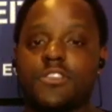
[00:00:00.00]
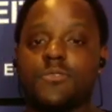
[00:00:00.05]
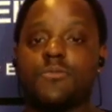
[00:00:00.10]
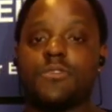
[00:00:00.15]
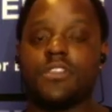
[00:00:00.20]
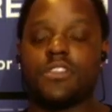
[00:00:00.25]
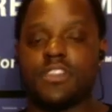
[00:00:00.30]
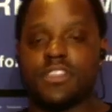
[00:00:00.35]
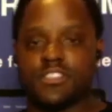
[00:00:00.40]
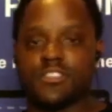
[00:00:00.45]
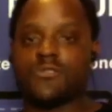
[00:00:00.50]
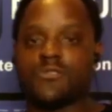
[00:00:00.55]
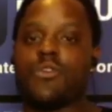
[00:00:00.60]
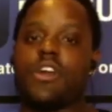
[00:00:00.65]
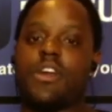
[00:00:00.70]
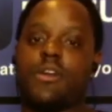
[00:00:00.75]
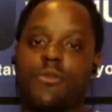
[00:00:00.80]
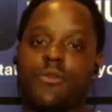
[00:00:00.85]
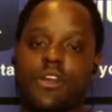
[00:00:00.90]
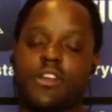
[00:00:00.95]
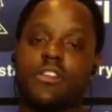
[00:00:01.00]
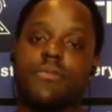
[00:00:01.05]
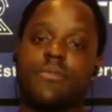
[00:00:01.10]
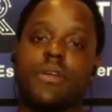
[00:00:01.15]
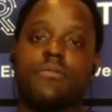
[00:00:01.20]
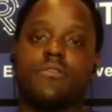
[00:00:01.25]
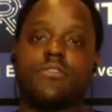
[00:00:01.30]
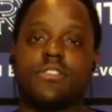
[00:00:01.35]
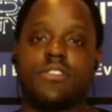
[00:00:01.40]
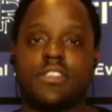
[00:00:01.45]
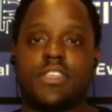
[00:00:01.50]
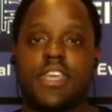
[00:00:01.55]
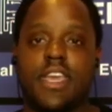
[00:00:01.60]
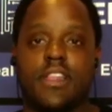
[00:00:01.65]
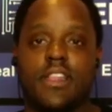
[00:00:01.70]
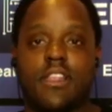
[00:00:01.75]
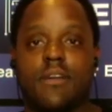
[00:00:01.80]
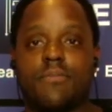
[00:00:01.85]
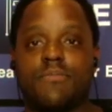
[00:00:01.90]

And this is where we're going to be able to scale up.